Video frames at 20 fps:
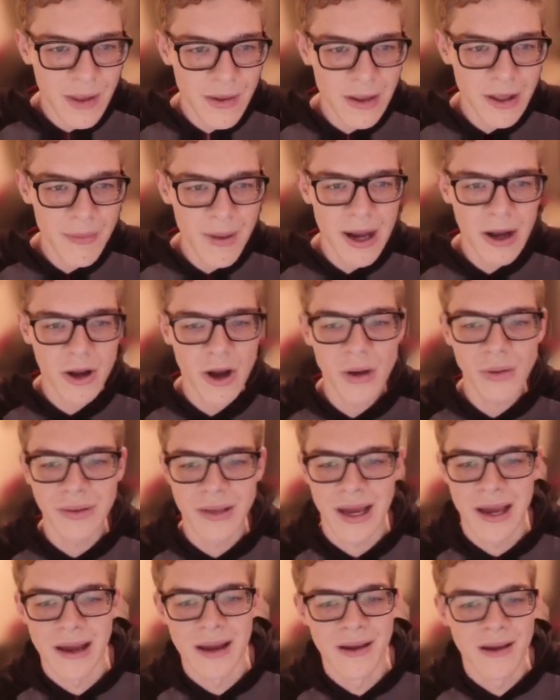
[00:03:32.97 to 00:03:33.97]
The amount of cold
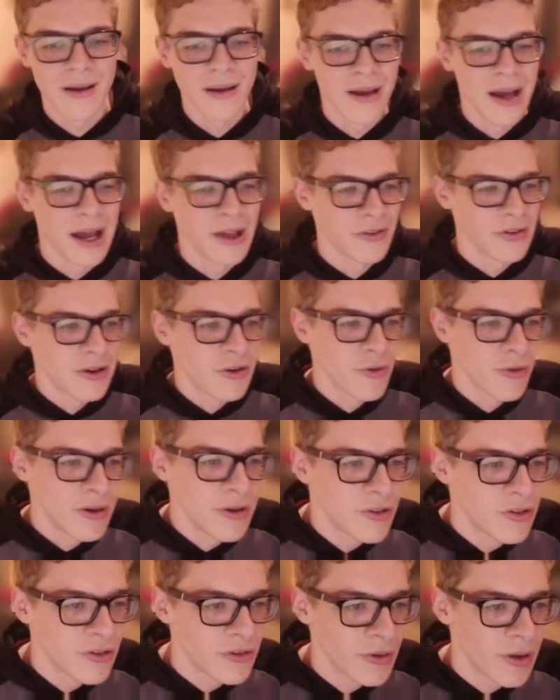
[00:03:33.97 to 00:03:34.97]
air has
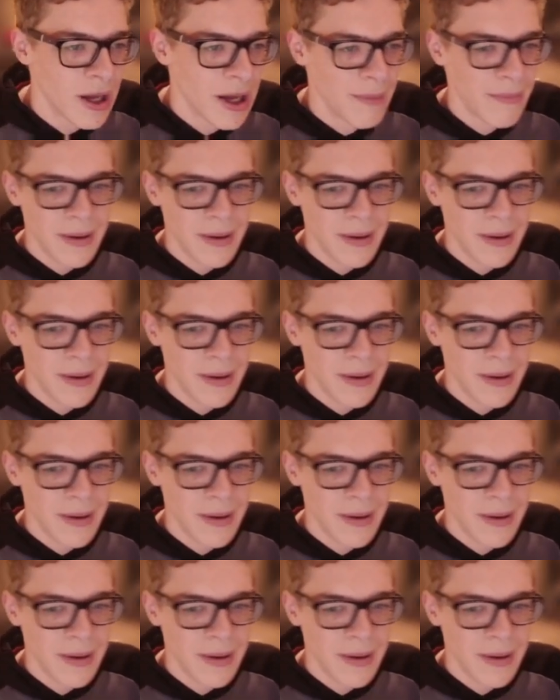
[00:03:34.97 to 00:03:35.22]
increased um,